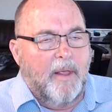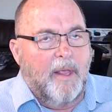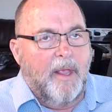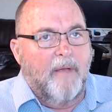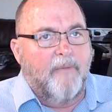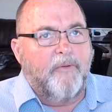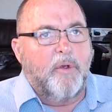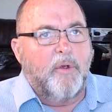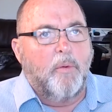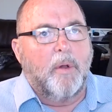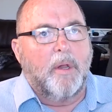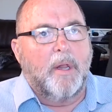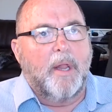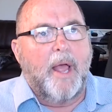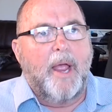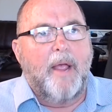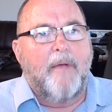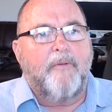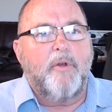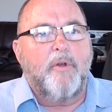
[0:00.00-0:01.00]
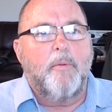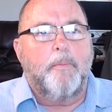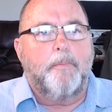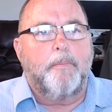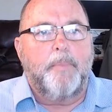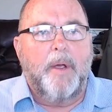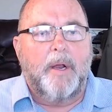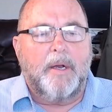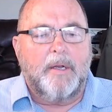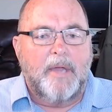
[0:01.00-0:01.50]
If you
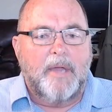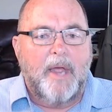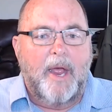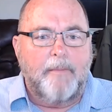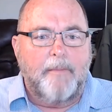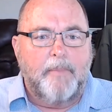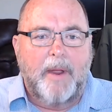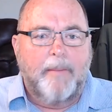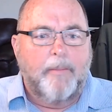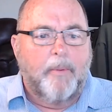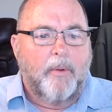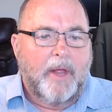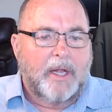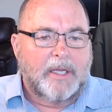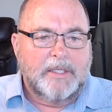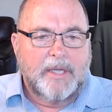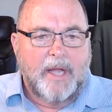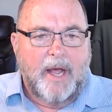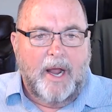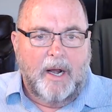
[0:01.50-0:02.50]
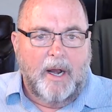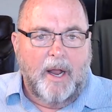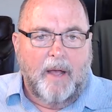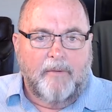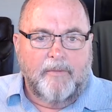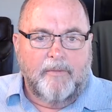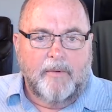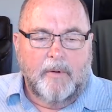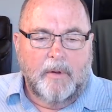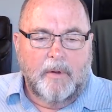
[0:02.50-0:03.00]
pick 10 people, that's not
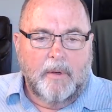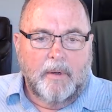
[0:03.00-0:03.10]
enough.